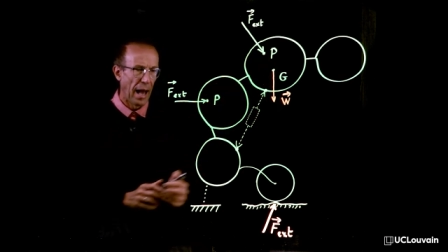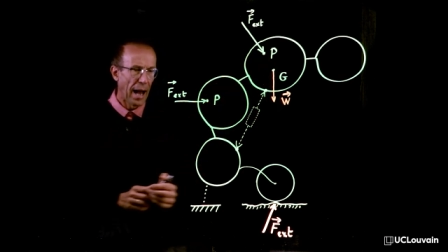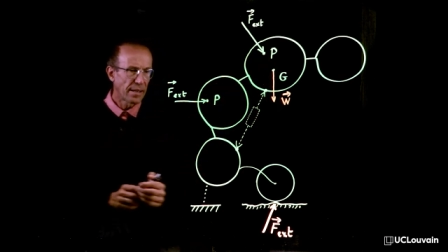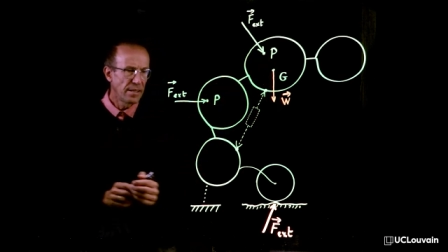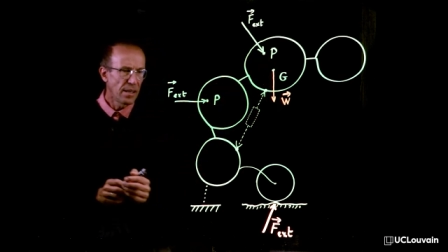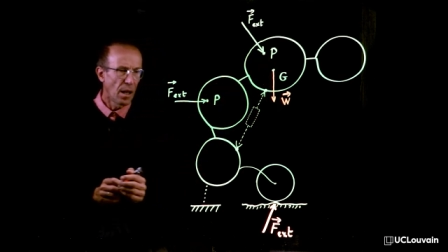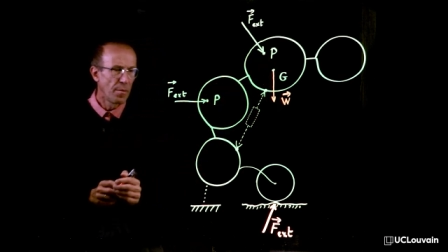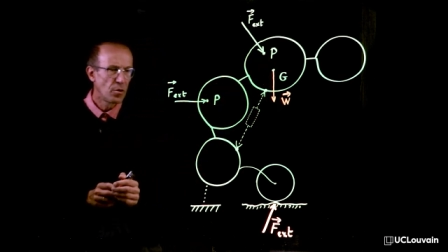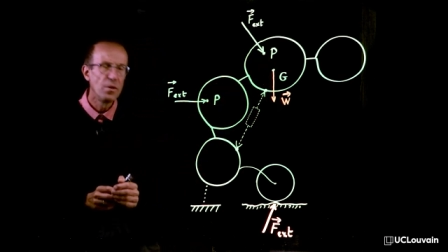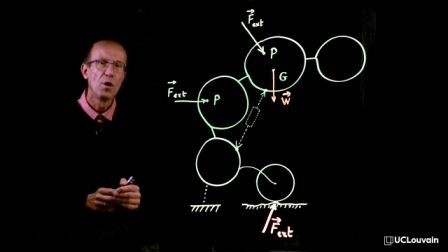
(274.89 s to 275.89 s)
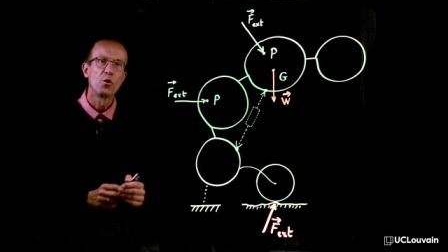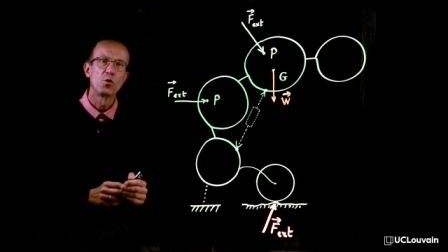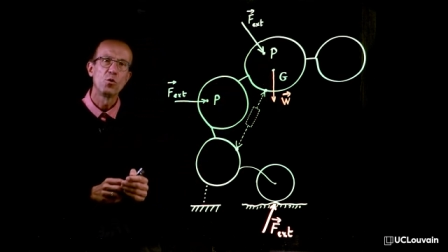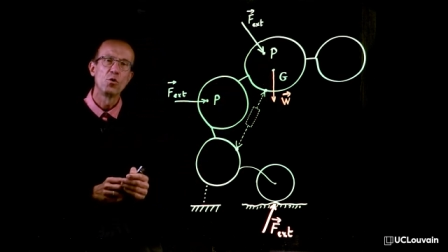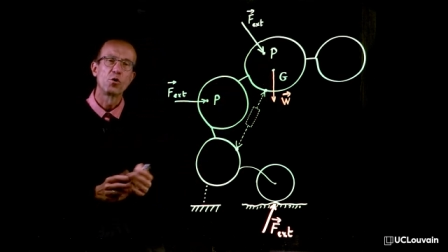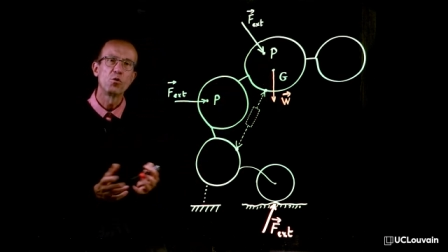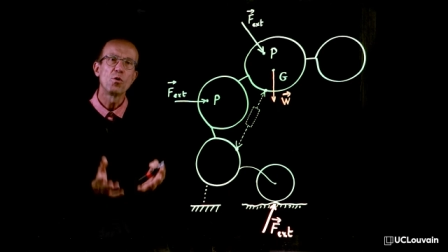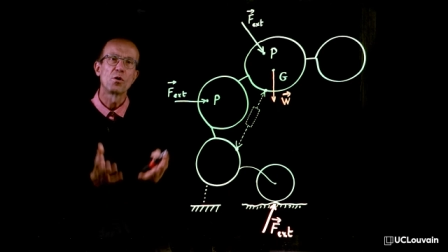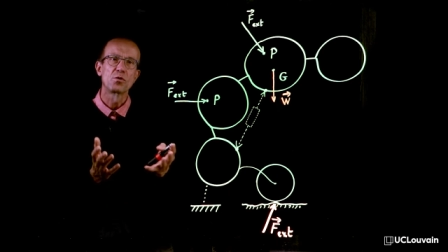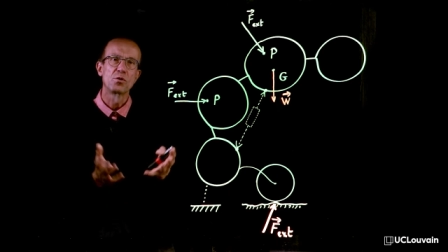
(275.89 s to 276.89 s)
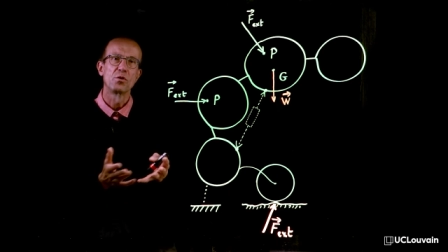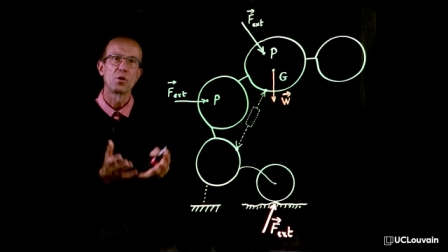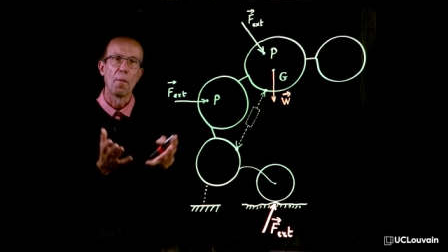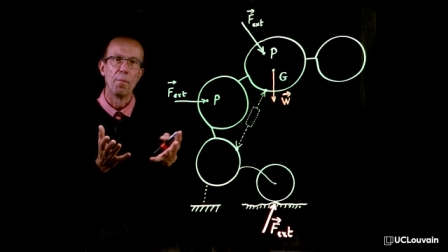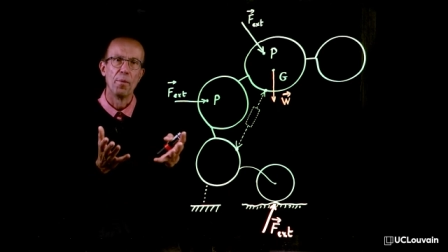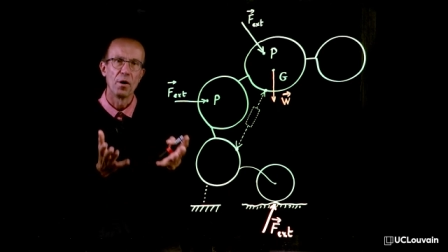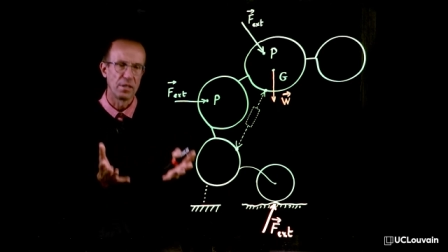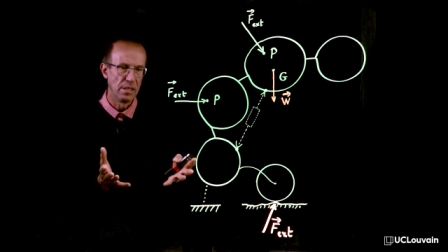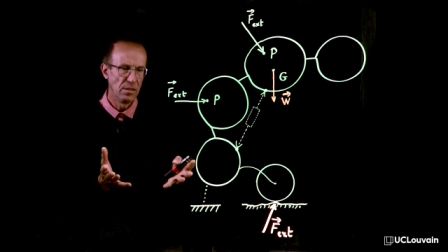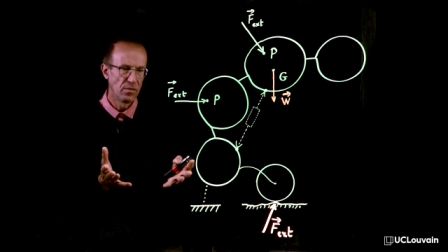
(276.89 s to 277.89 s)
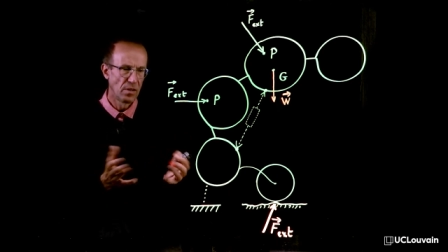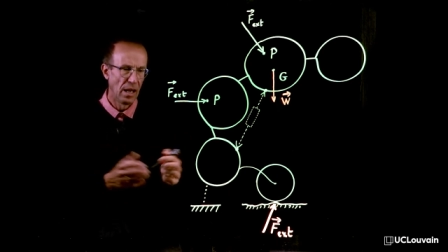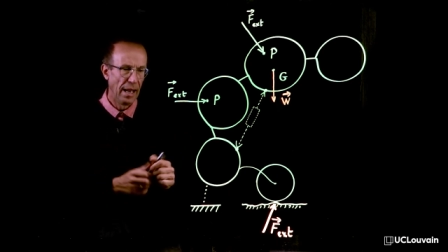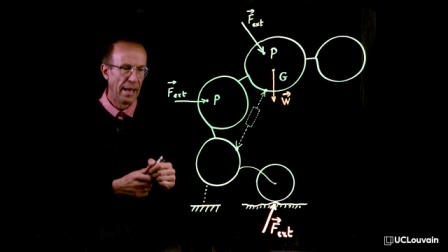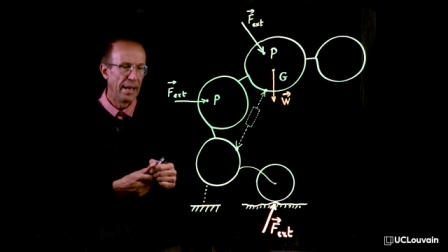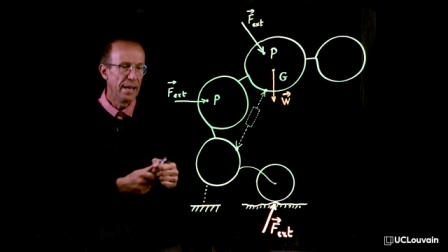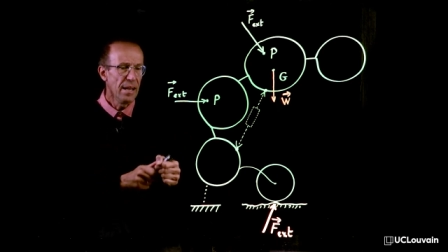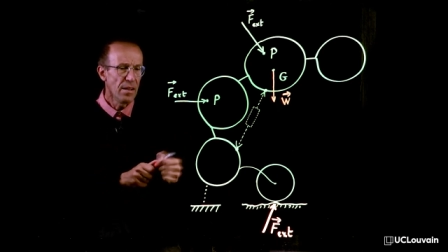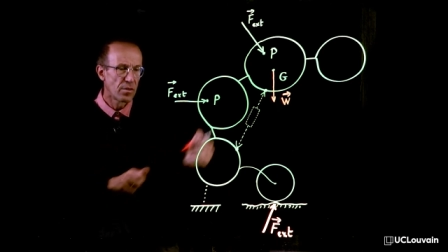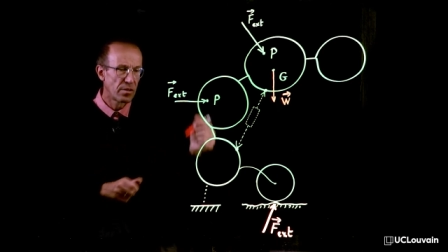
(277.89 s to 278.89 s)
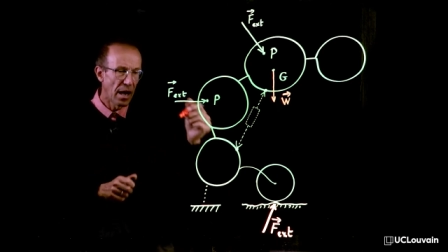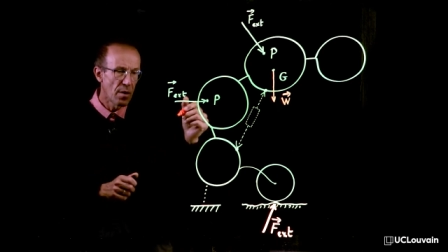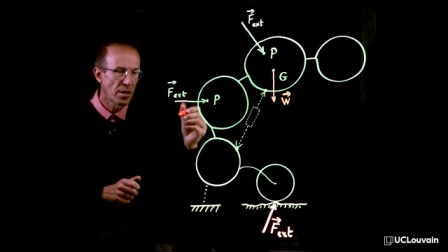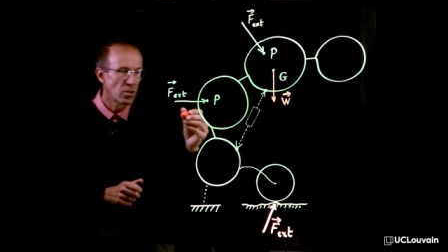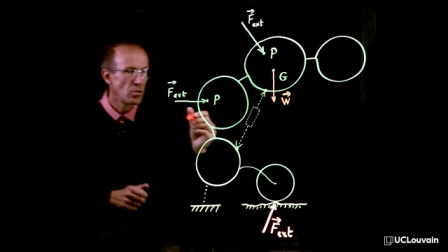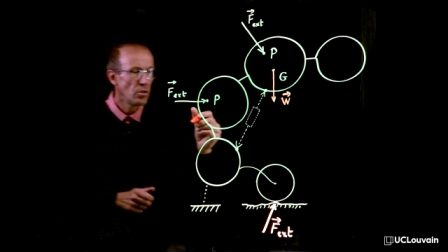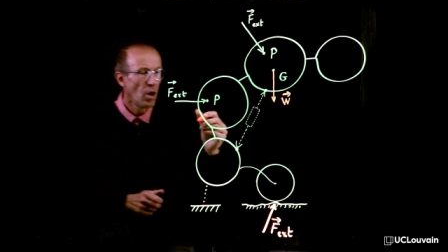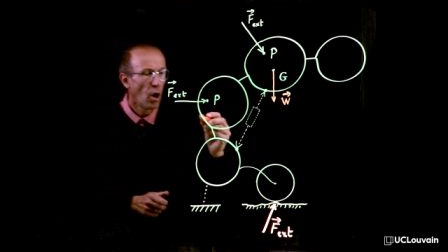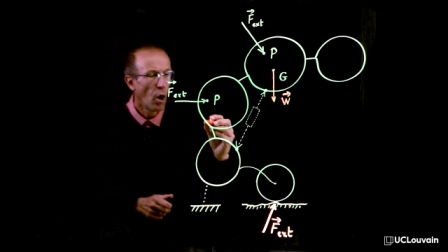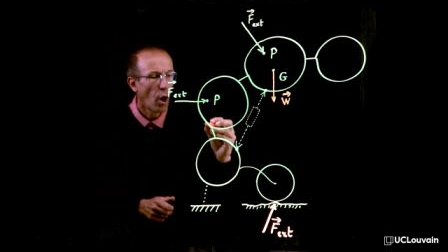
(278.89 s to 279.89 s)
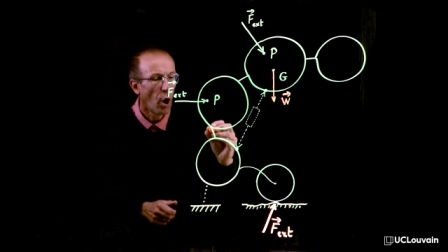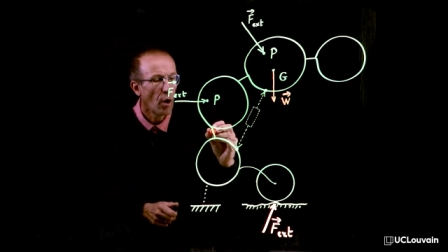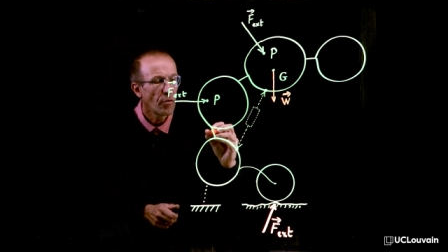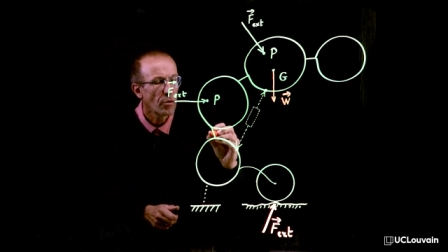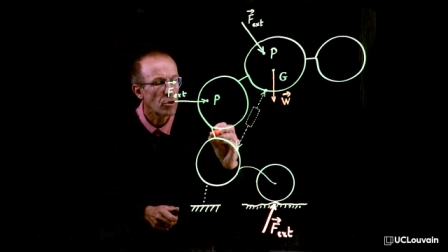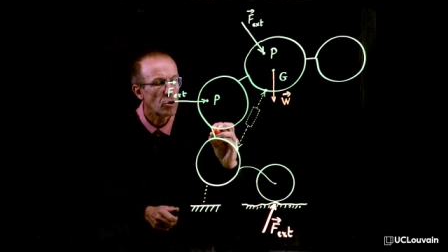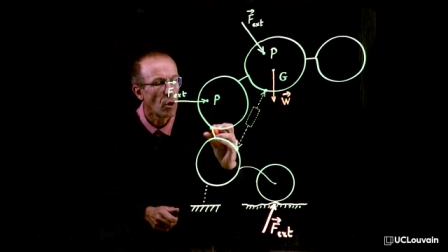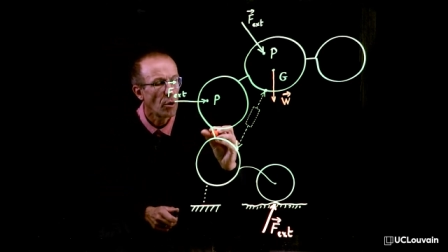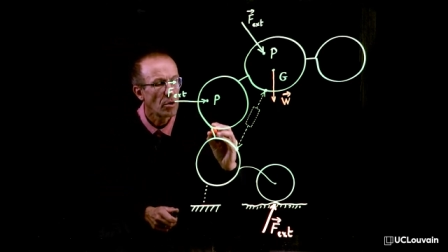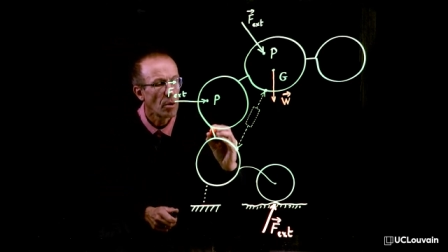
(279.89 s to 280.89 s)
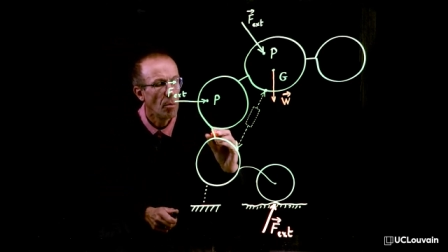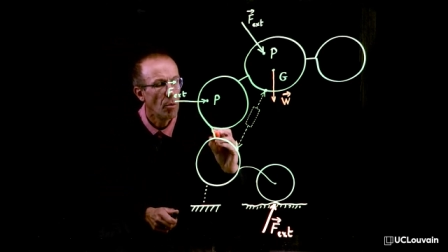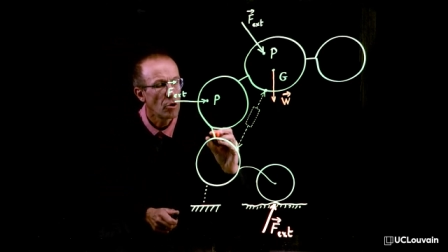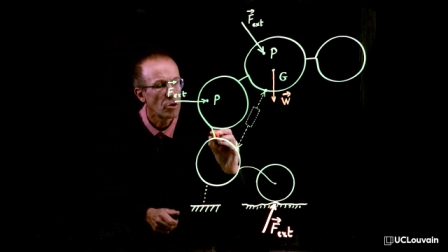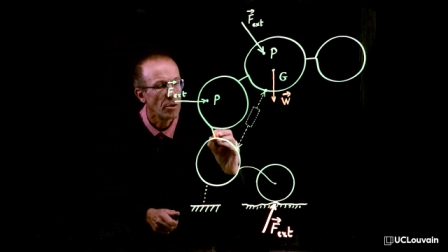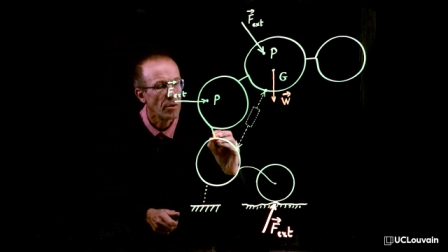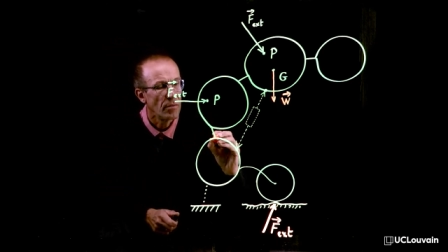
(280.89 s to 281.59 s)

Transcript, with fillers: acting between the two concerned bodies in the direction of the joint motion.